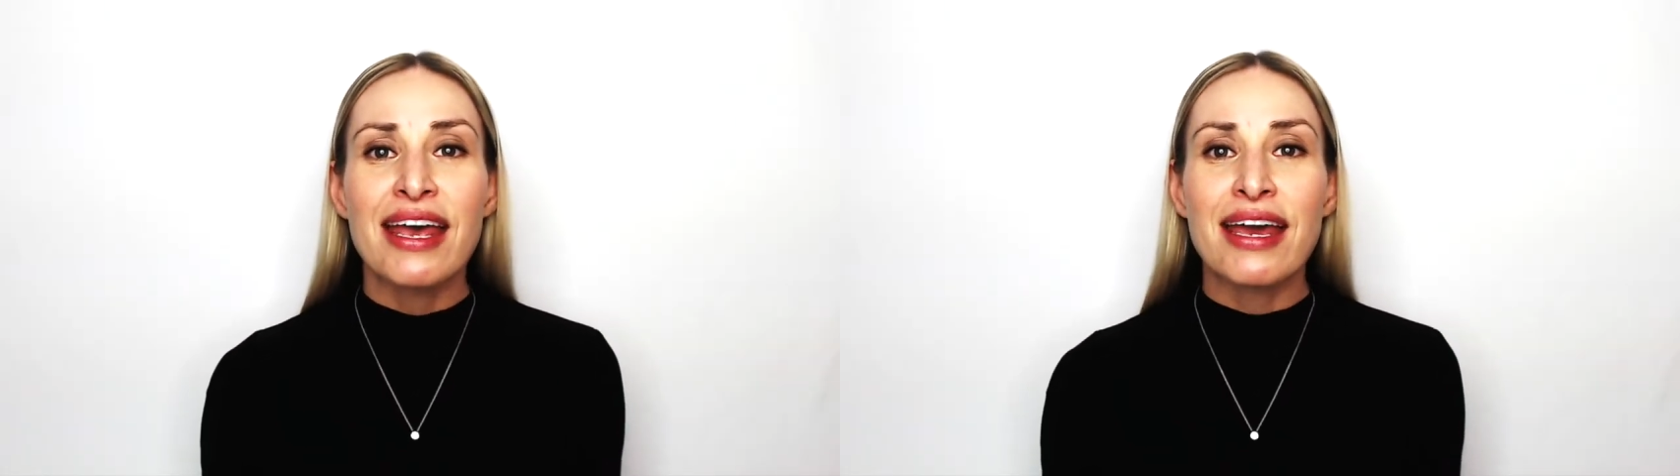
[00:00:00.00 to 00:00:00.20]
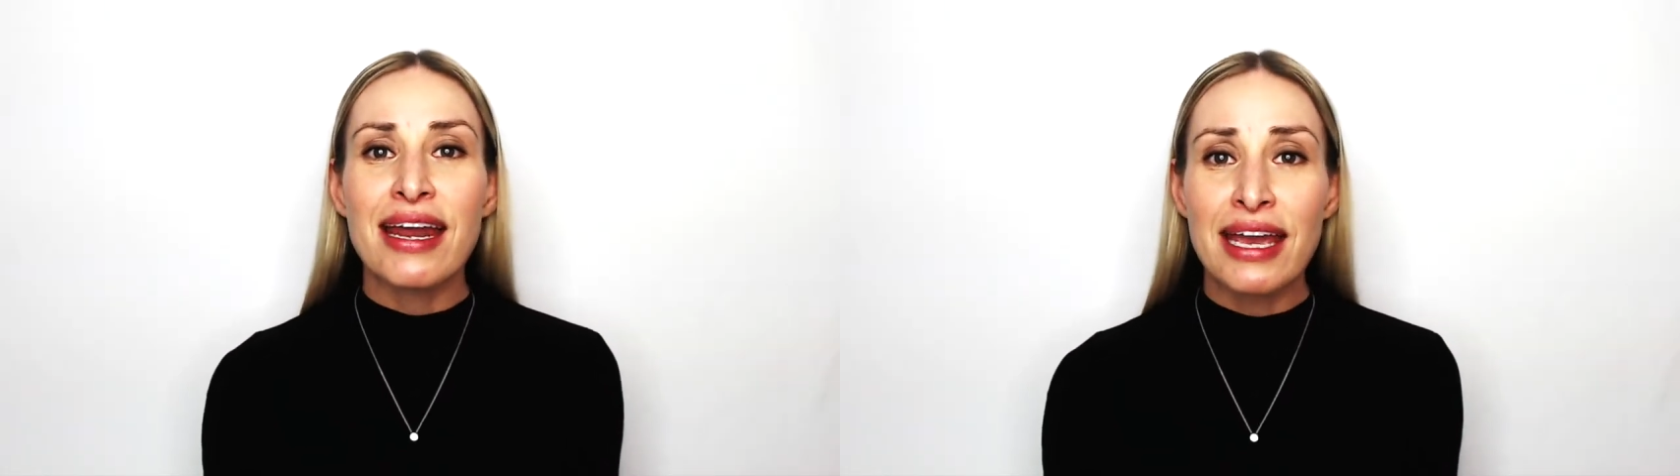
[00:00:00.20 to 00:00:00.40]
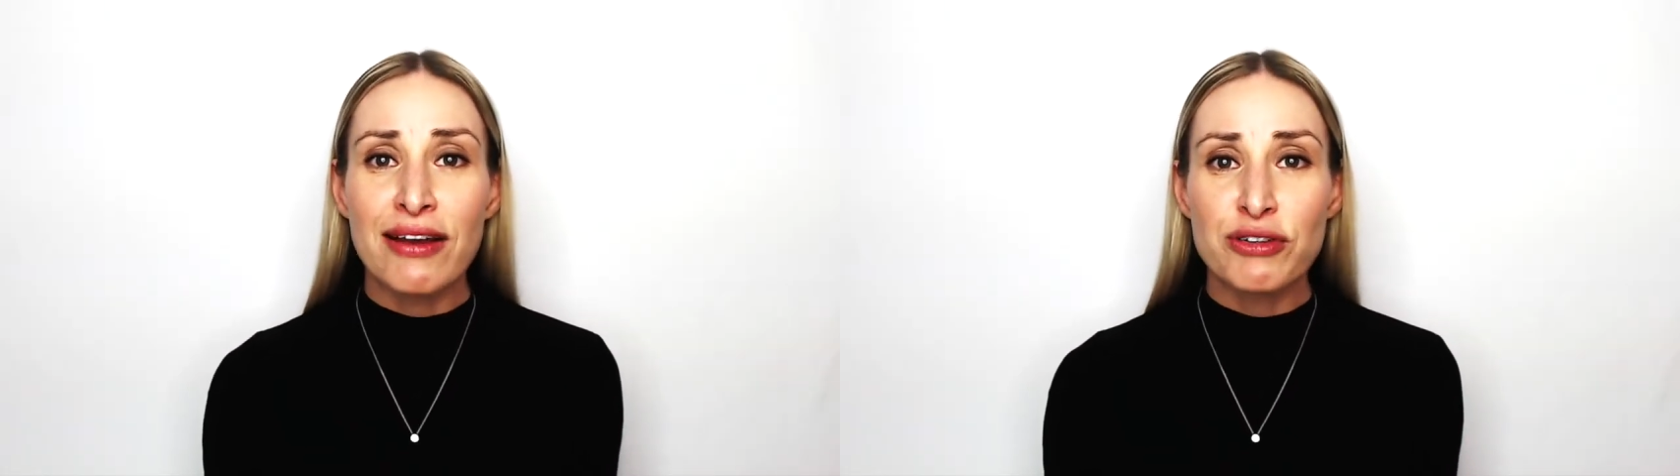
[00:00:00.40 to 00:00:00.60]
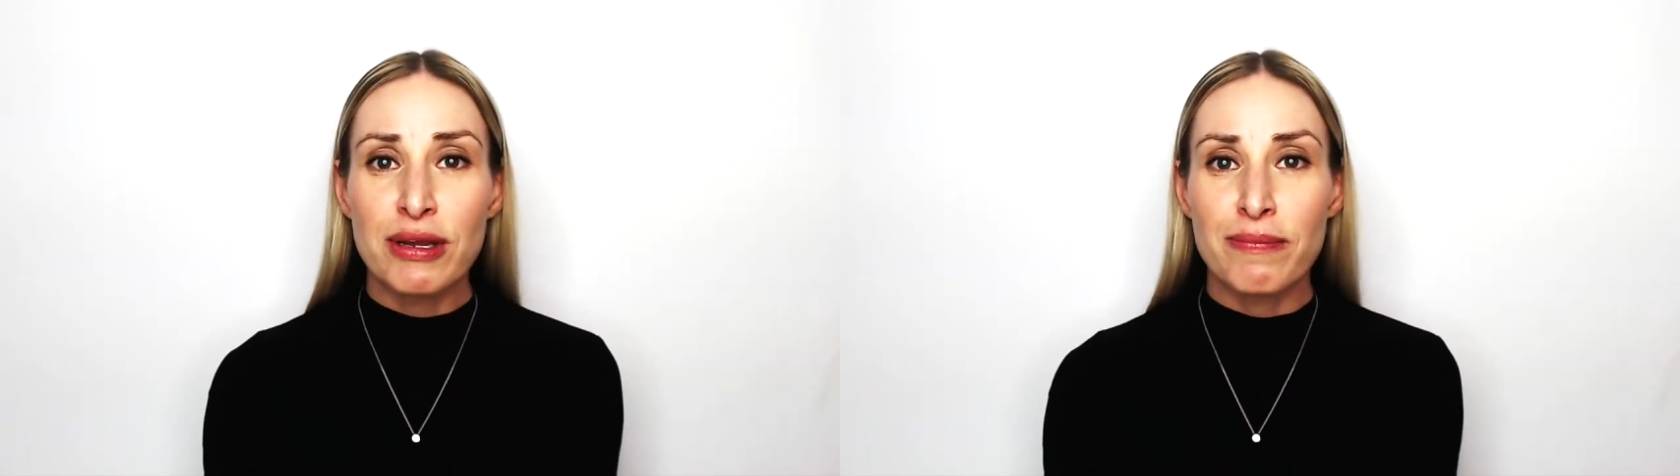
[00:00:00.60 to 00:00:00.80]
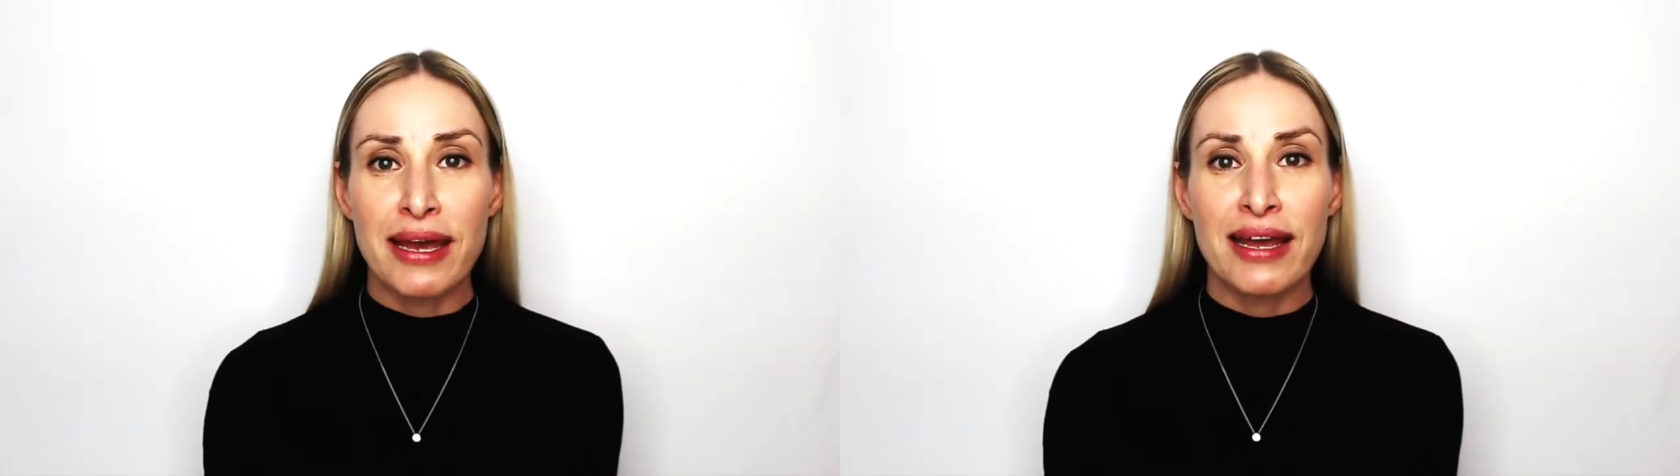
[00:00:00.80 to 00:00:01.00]
And I have to
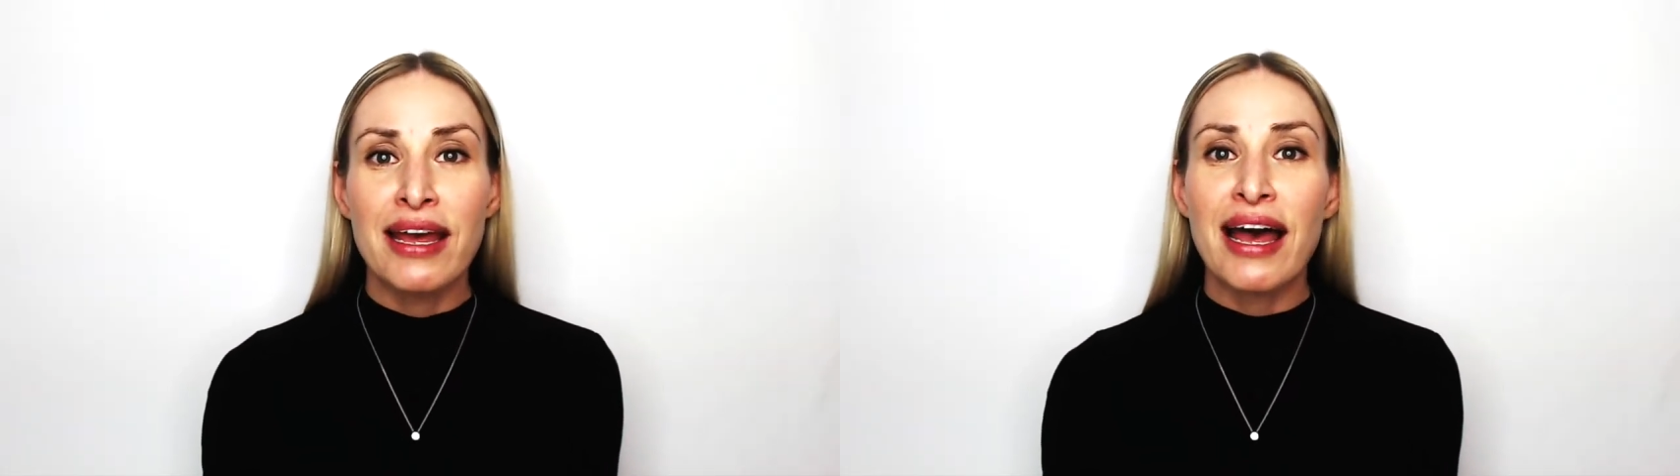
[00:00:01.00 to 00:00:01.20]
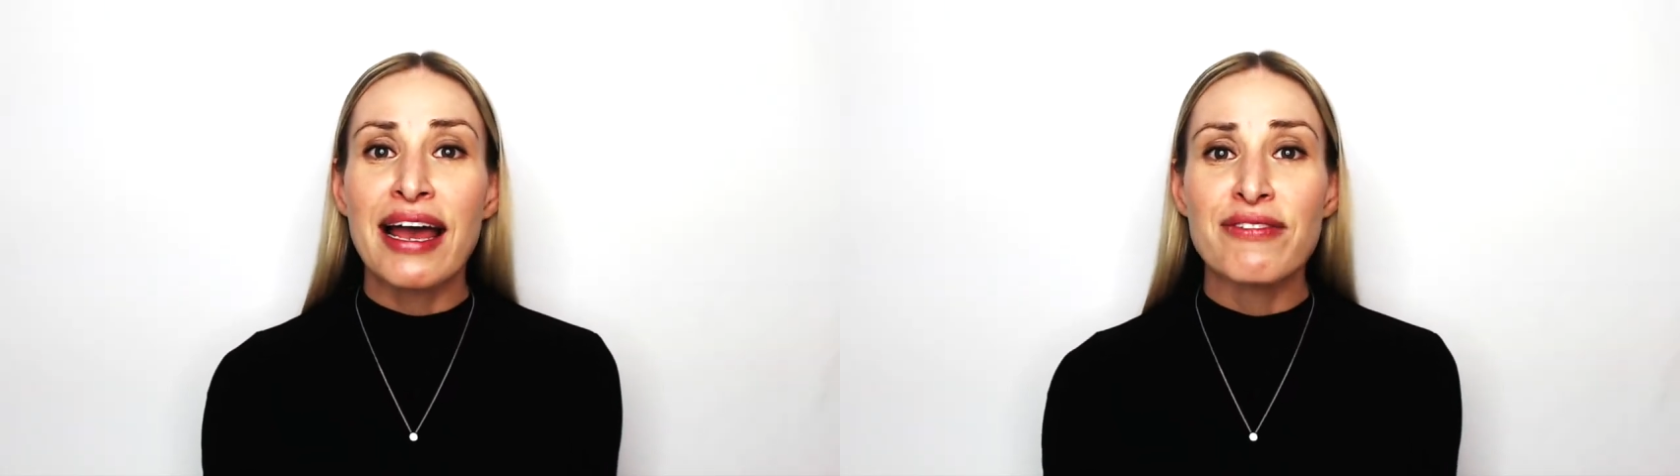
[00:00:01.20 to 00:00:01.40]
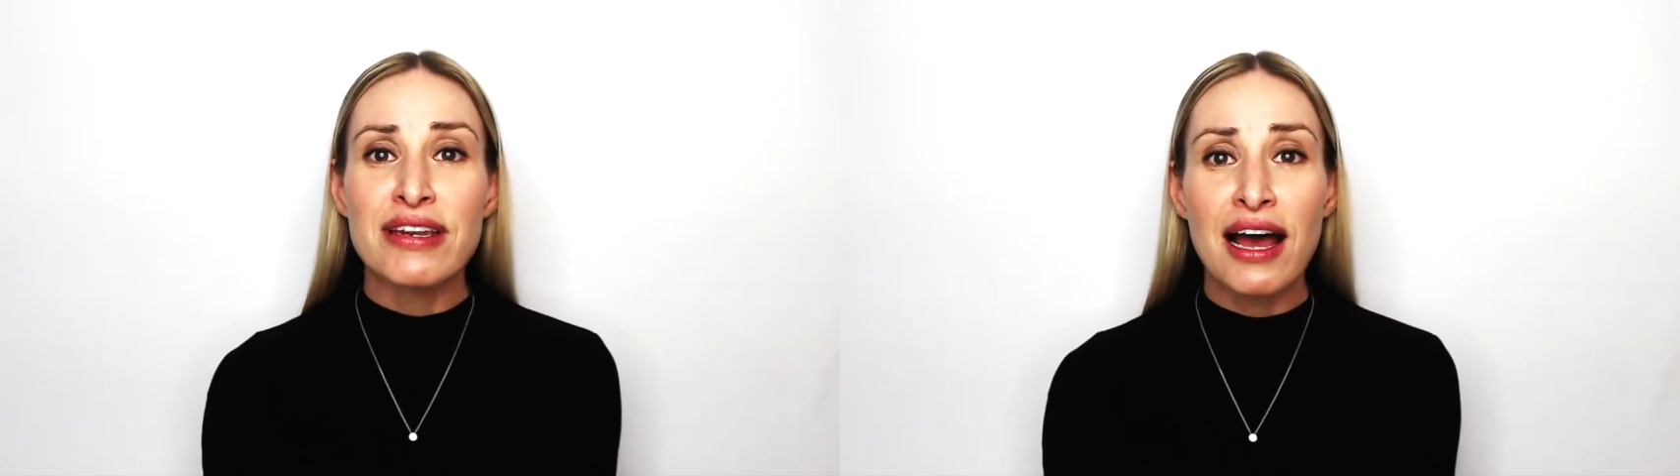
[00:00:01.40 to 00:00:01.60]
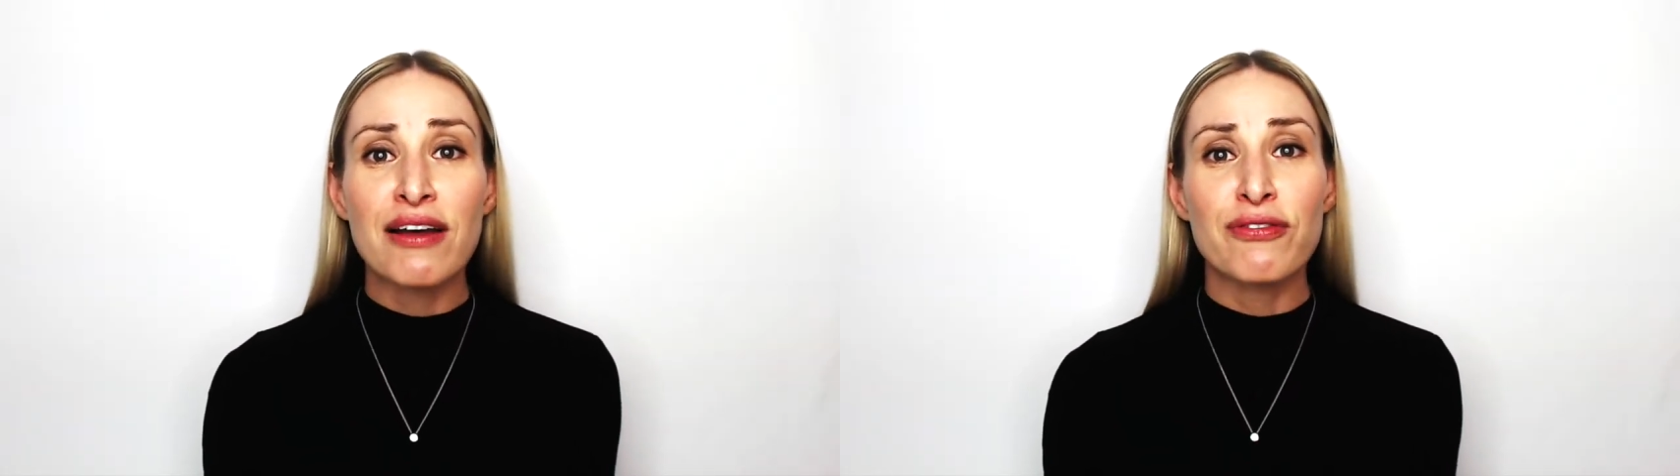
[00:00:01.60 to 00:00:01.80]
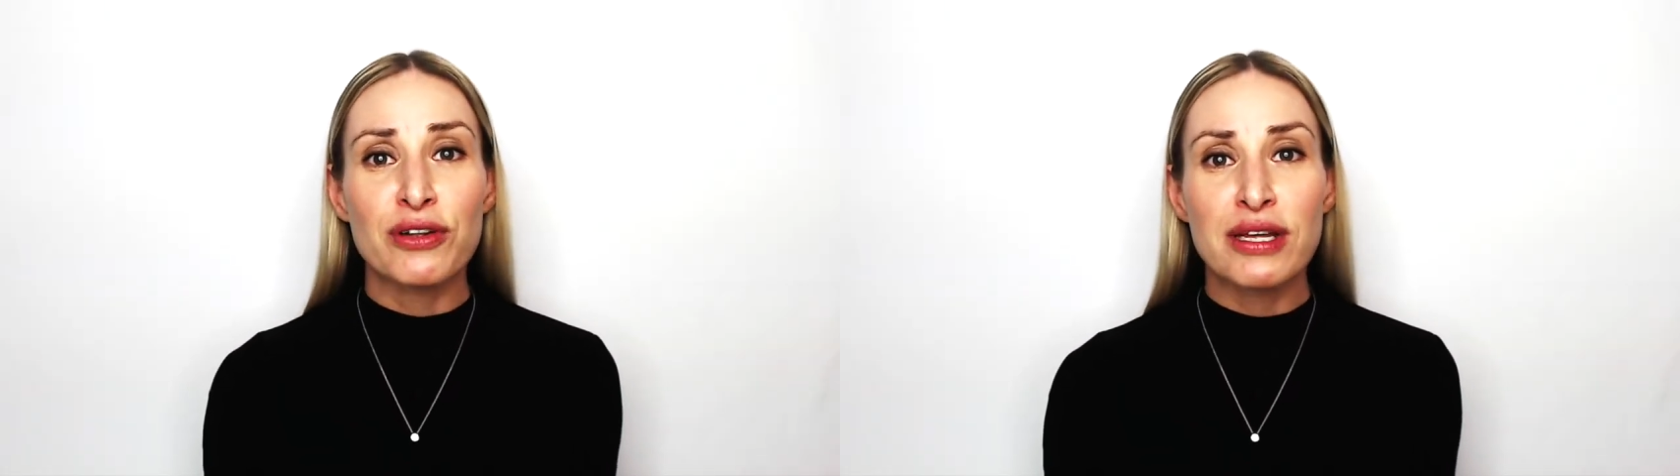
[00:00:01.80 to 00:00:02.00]
admit, I have
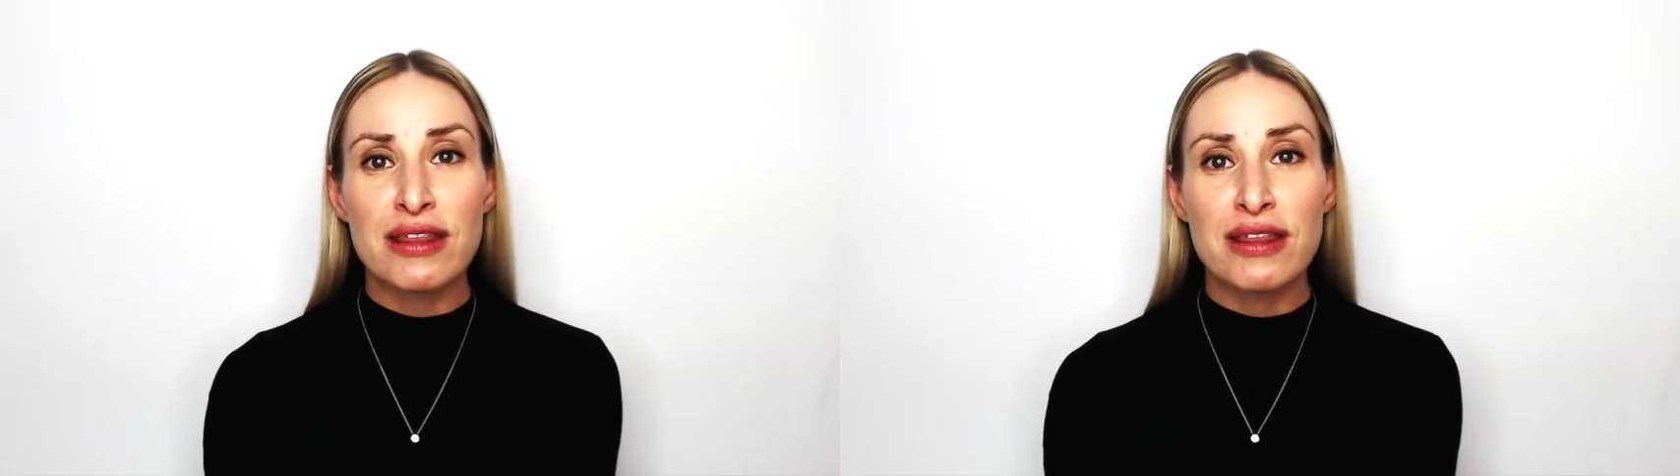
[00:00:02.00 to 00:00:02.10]
not fully